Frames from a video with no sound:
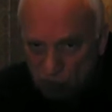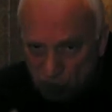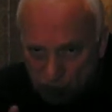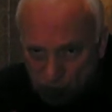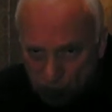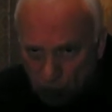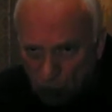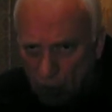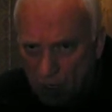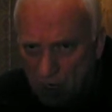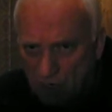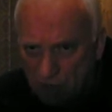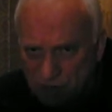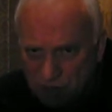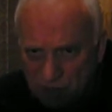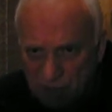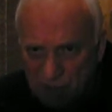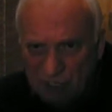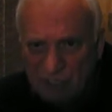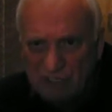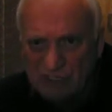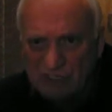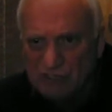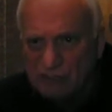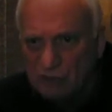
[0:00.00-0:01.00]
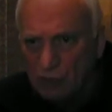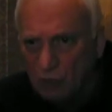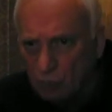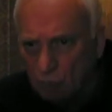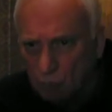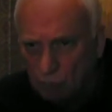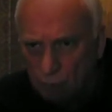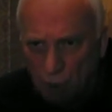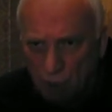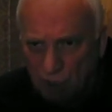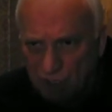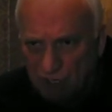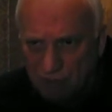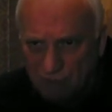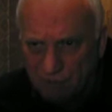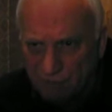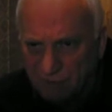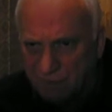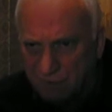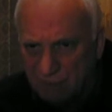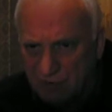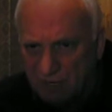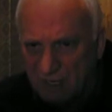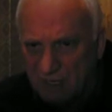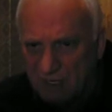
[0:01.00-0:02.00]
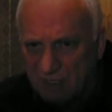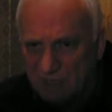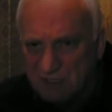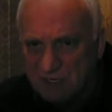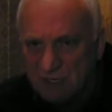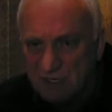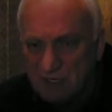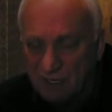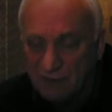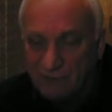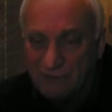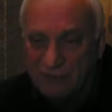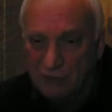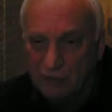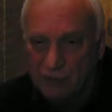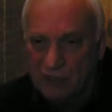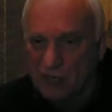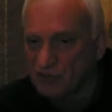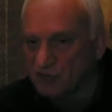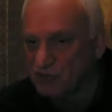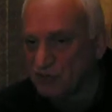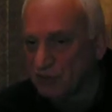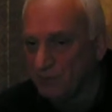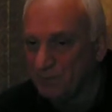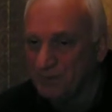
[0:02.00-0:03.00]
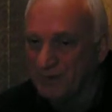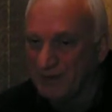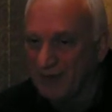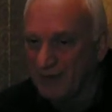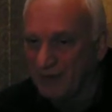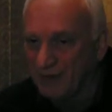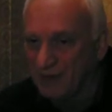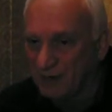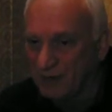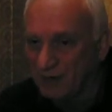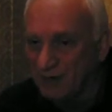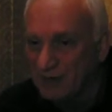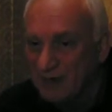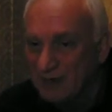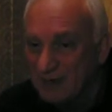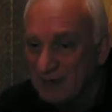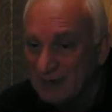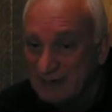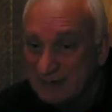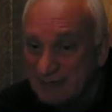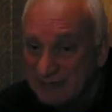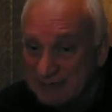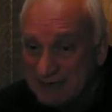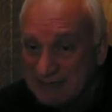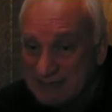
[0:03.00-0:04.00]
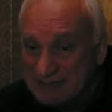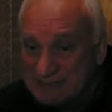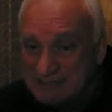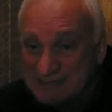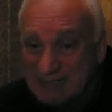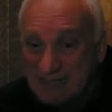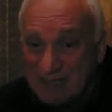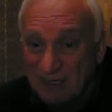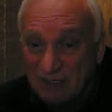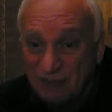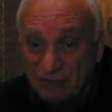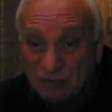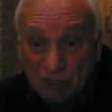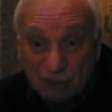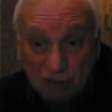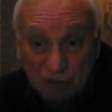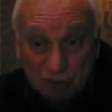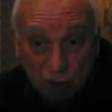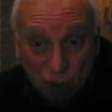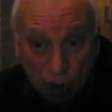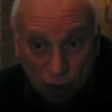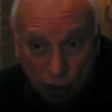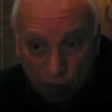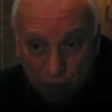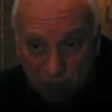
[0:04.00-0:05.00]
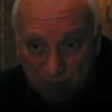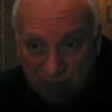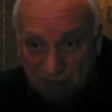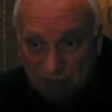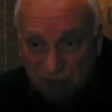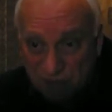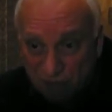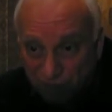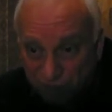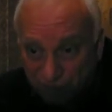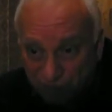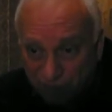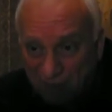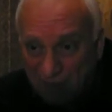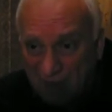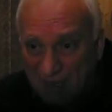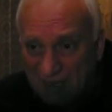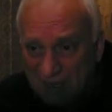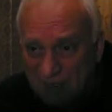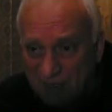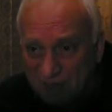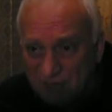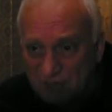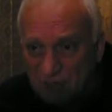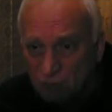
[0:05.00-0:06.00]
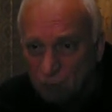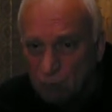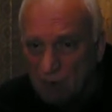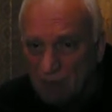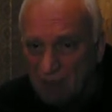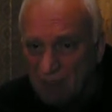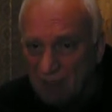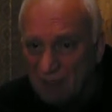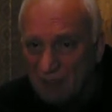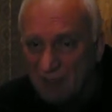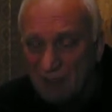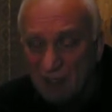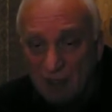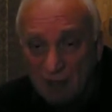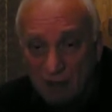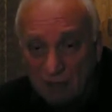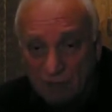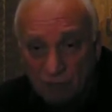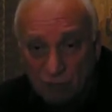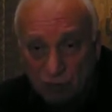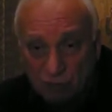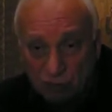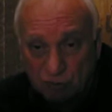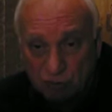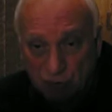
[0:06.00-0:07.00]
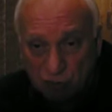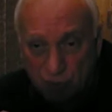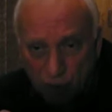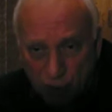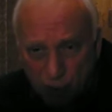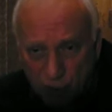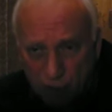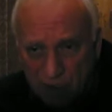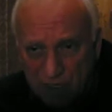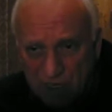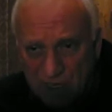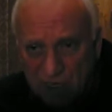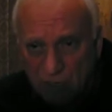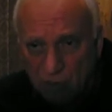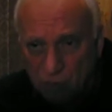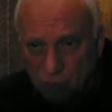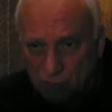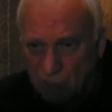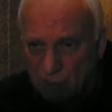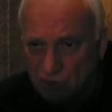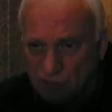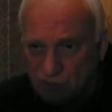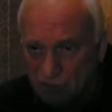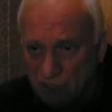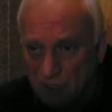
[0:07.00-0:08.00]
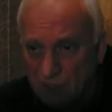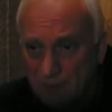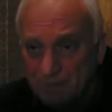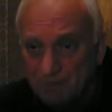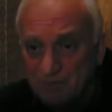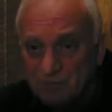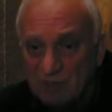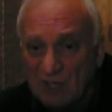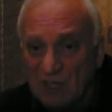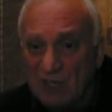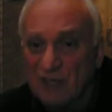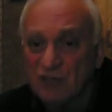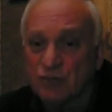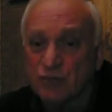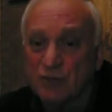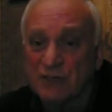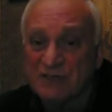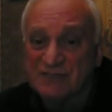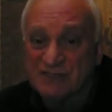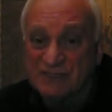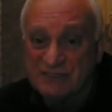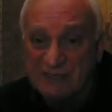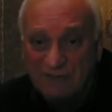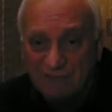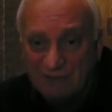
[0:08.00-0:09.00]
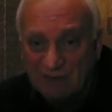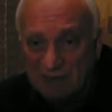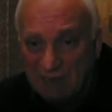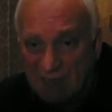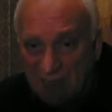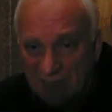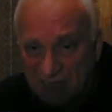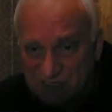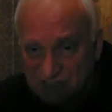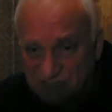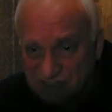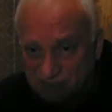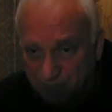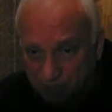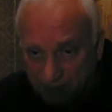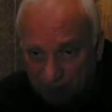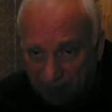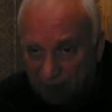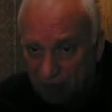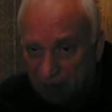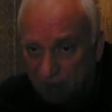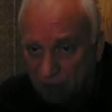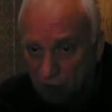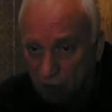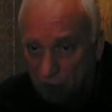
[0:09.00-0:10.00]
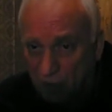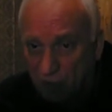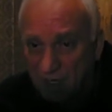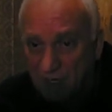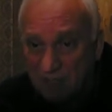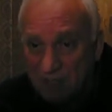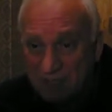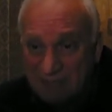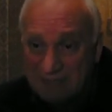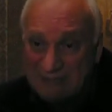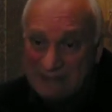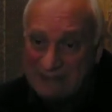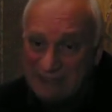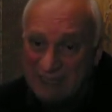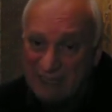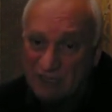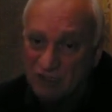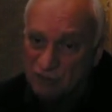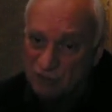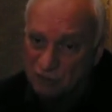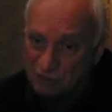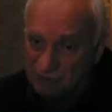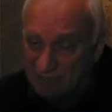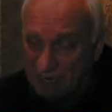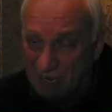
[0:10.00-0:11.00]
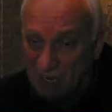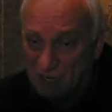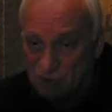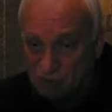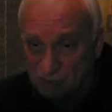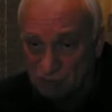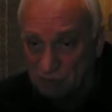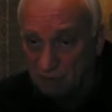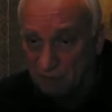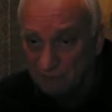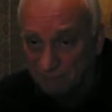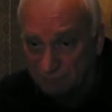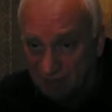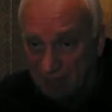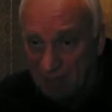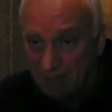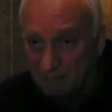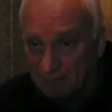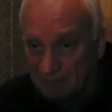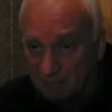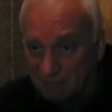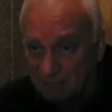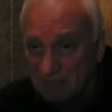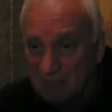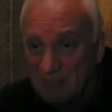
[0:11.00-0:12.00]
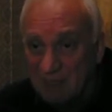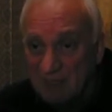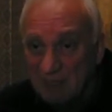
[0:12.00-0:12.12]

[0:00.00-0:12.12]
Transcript: Georgia is no longer afraid of the Russian bear, and it is determined to find the way for turning Russia into a civilized player in the international family